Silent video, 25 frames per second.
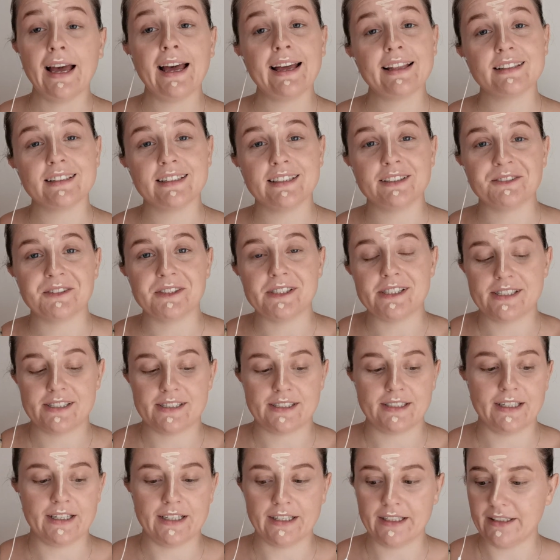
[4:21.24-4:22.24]
And then
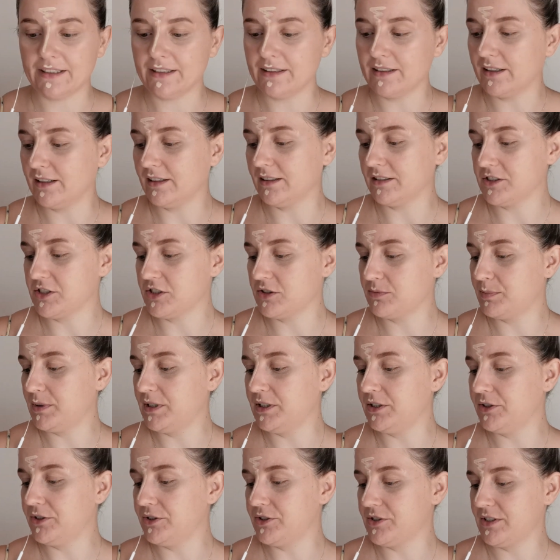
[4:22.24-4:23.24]
once again, I'll just
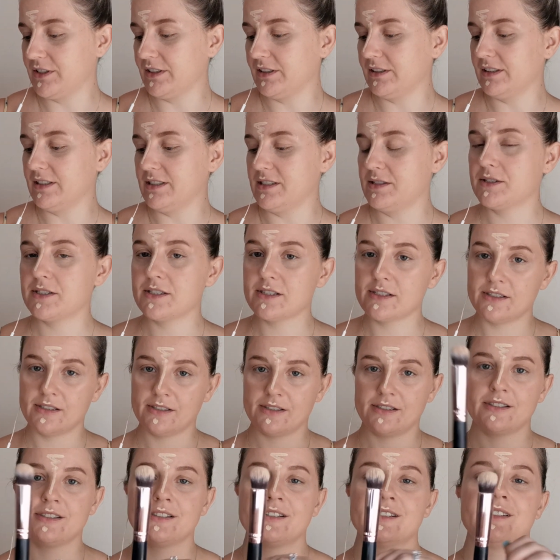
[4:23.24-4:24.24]
be using this
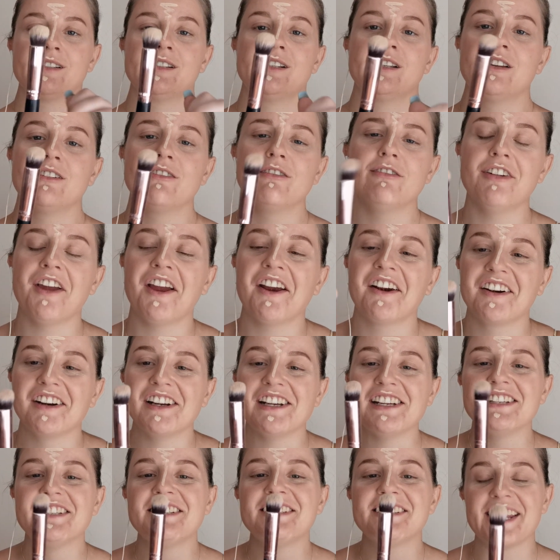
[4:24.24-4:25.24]

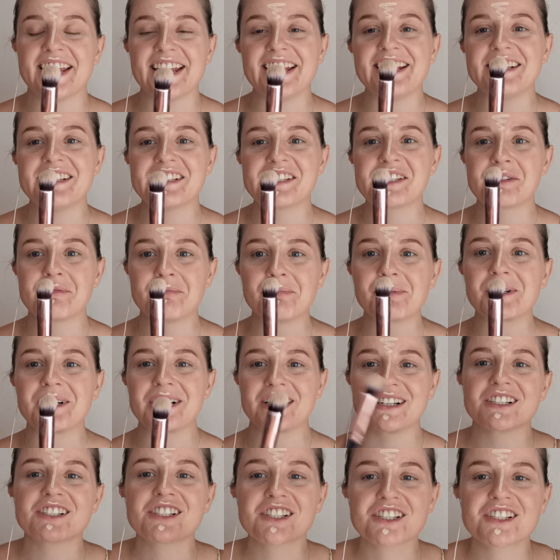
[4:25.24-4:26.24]
very dense
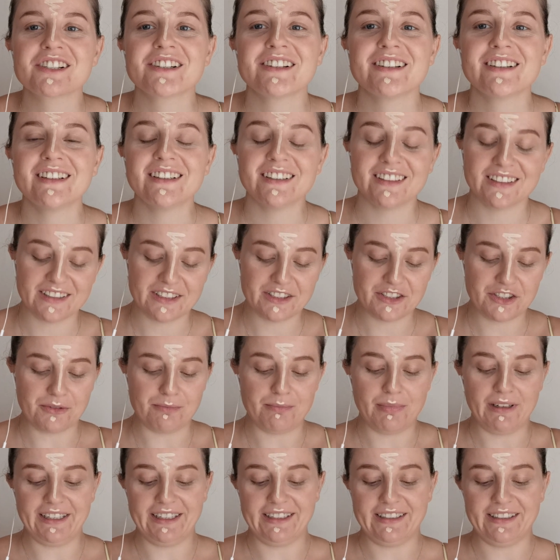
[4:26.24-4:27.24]
brush
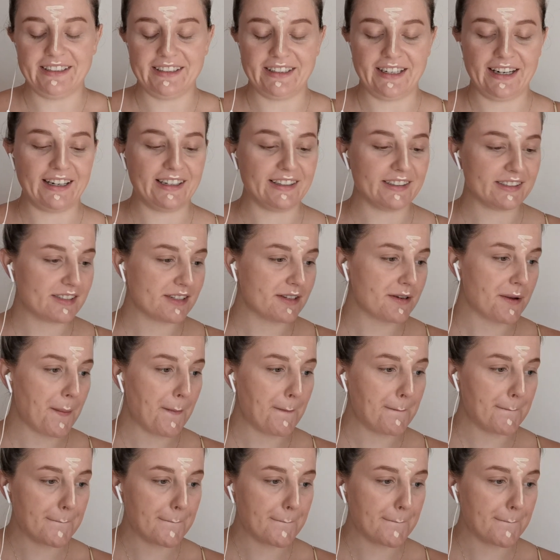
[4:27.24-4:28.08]
to blend it out.